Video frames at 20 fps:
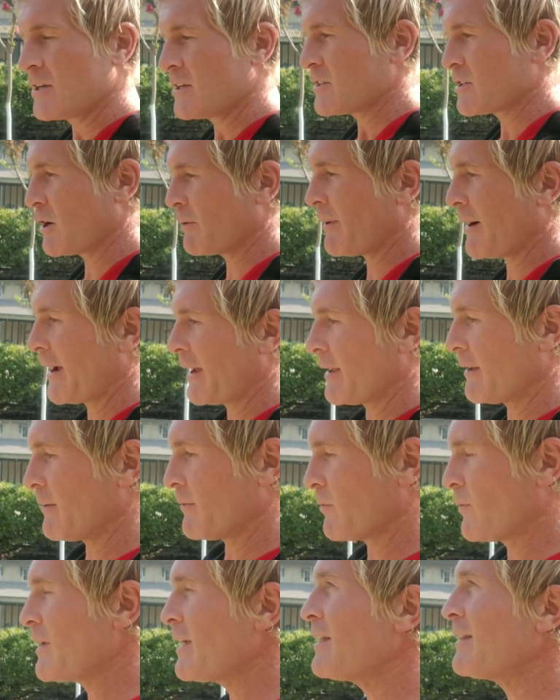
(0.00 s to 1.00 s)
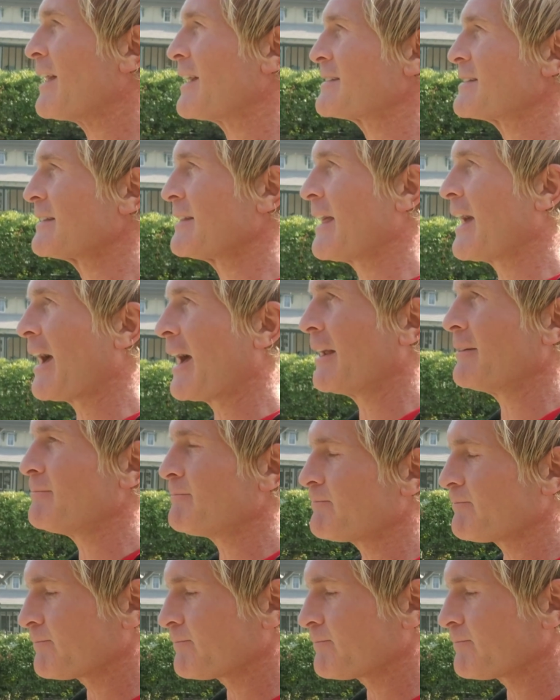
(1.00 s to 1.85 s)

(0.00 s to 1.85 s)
So by realizing that